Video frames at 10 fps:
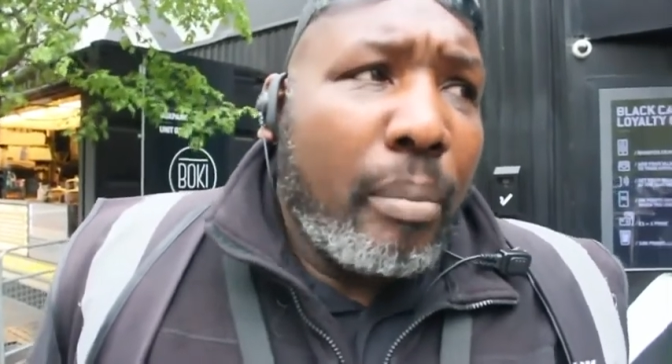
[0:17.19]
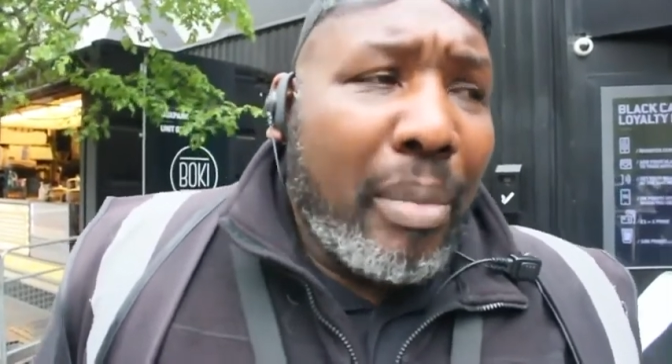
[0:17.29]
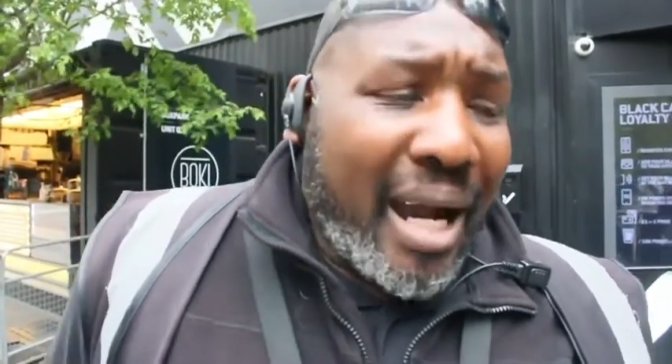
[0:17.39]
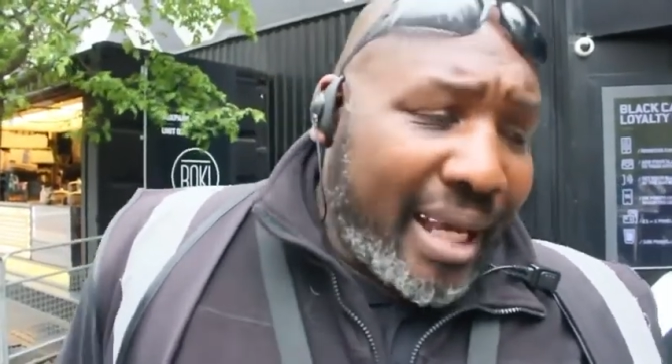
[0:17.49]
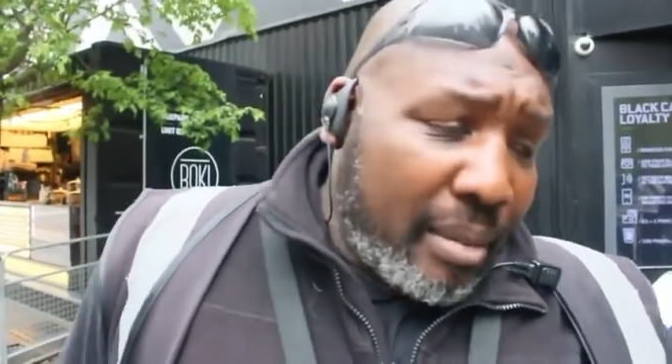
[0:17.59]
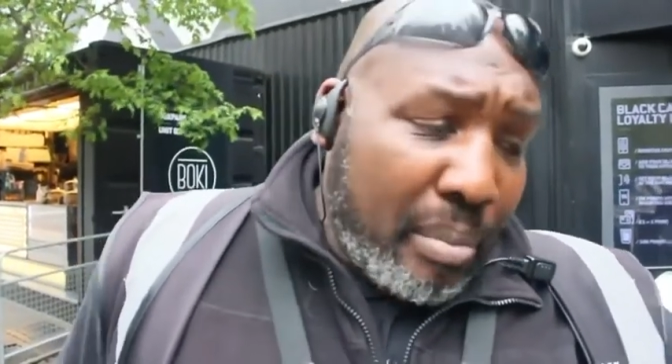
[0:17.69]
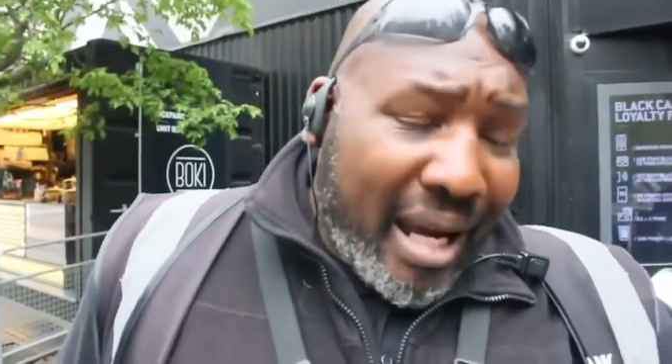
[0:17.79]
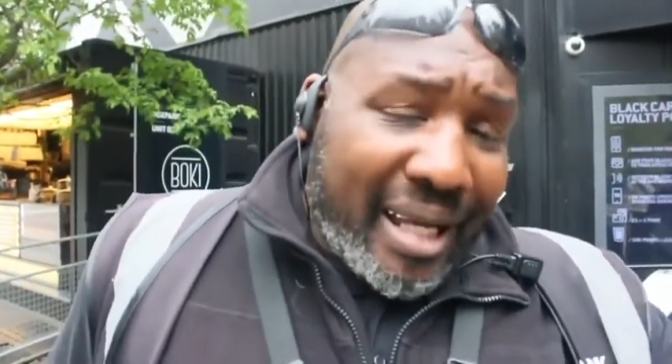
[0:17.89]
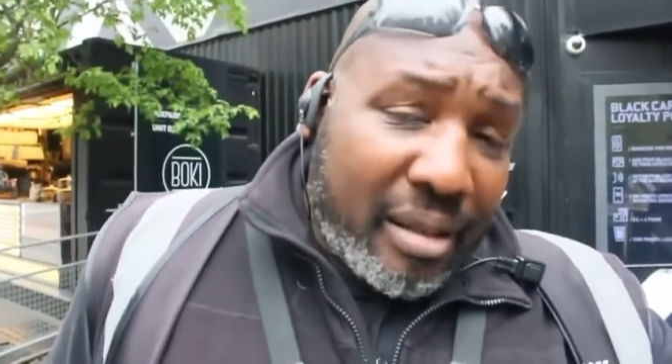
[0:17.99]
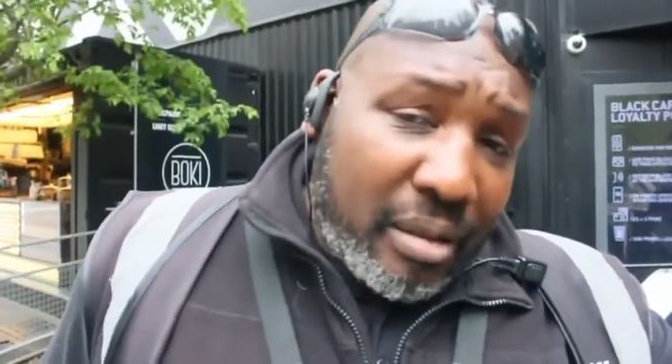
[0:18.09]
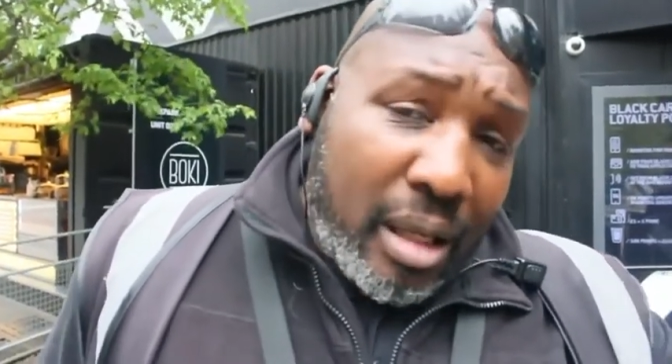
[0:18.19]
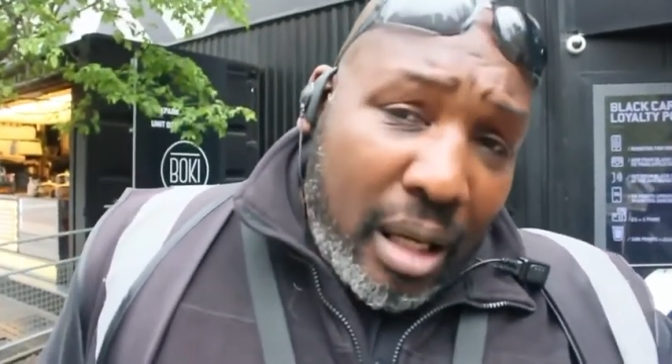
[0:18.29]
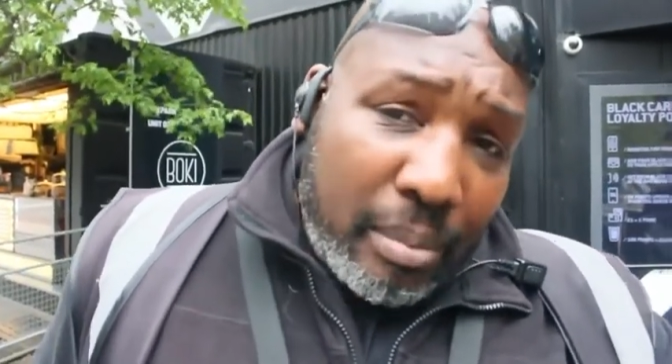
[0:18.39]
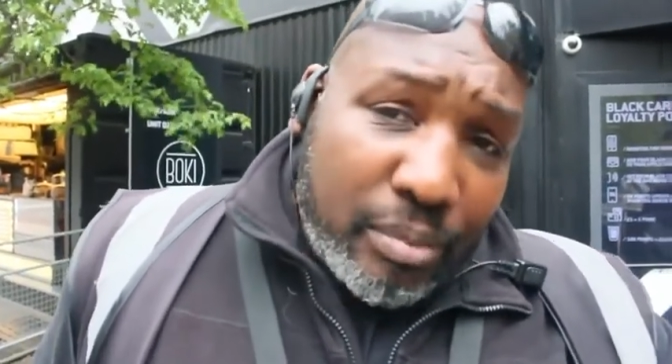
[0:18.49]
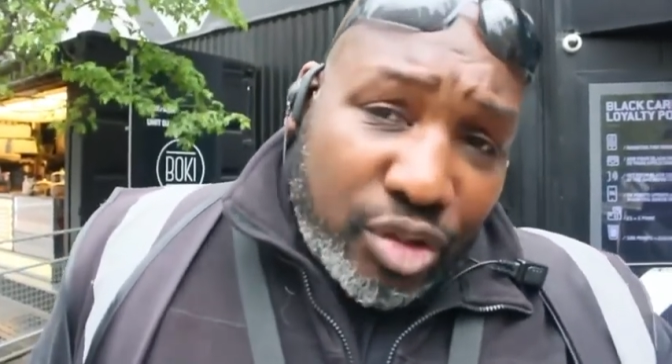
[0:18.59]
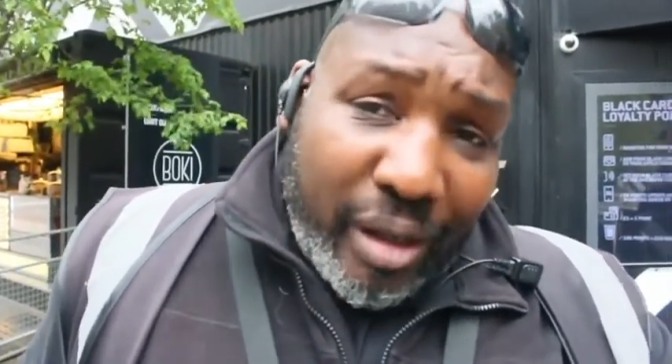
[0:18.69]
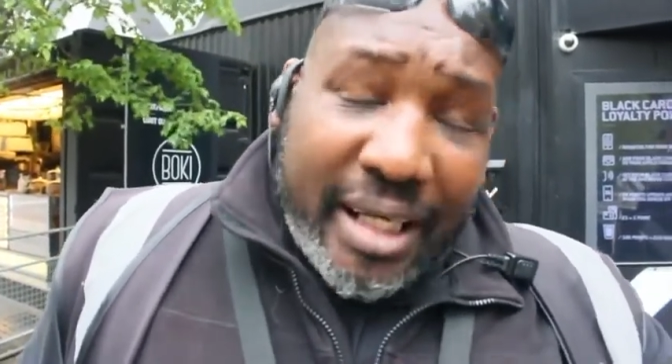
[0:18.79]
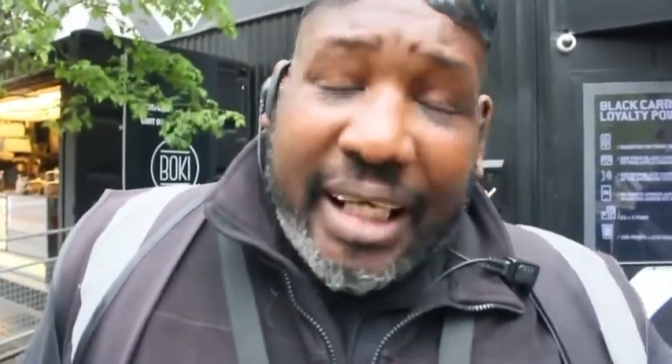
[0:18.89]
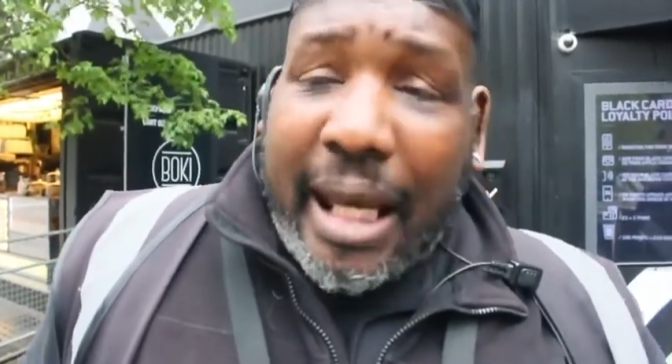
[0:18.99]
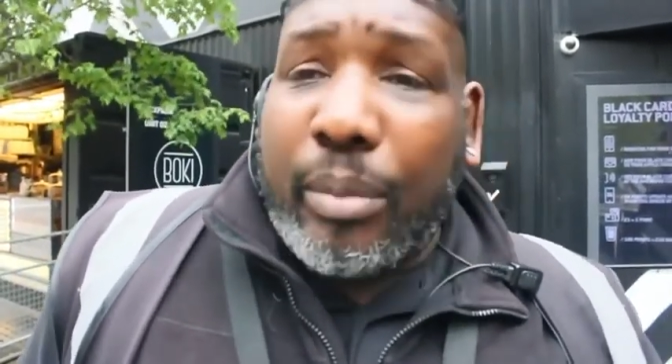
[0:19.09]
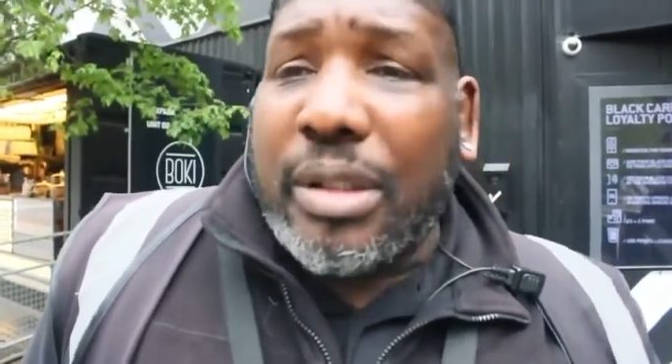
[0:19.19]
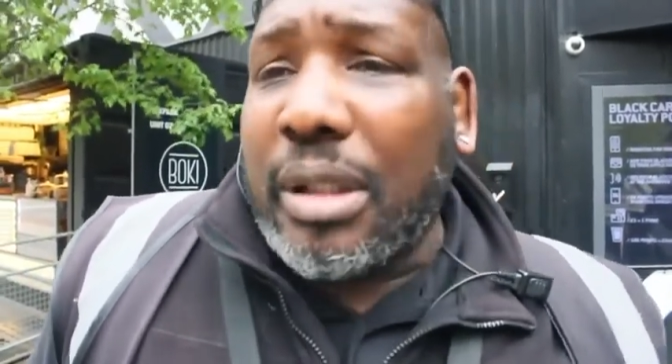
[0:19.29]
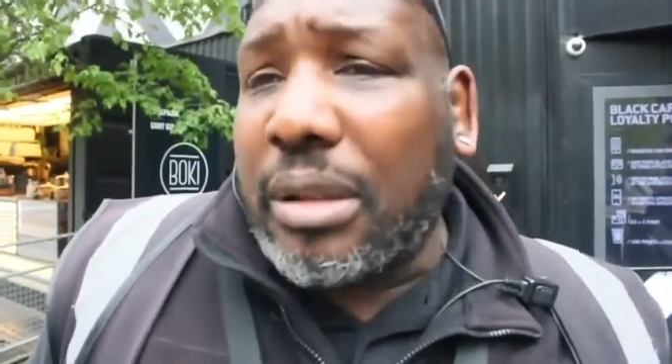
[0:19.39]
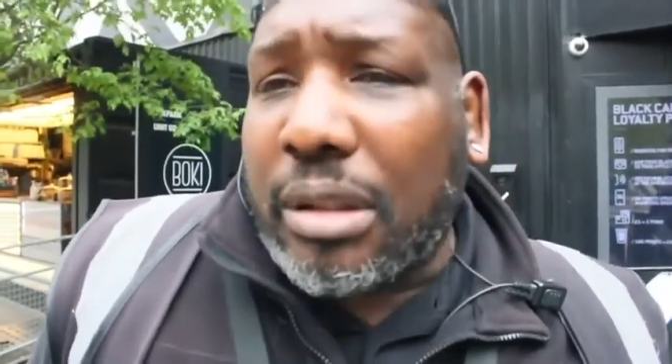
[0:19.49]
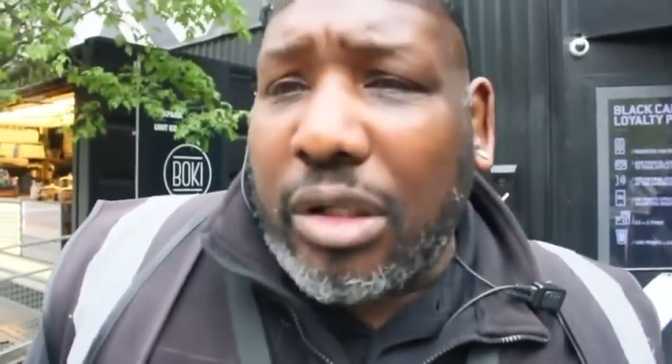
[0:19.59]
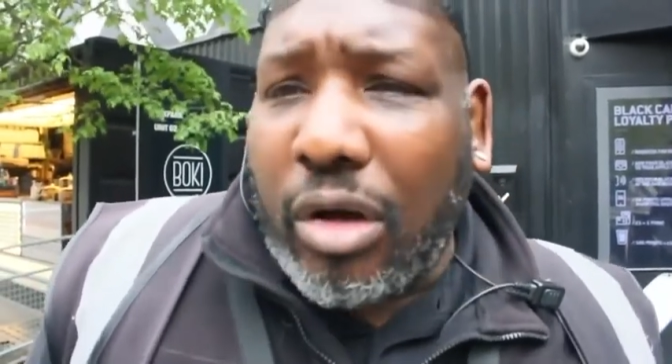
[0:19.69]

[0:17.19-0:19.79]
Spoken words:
My training camp was at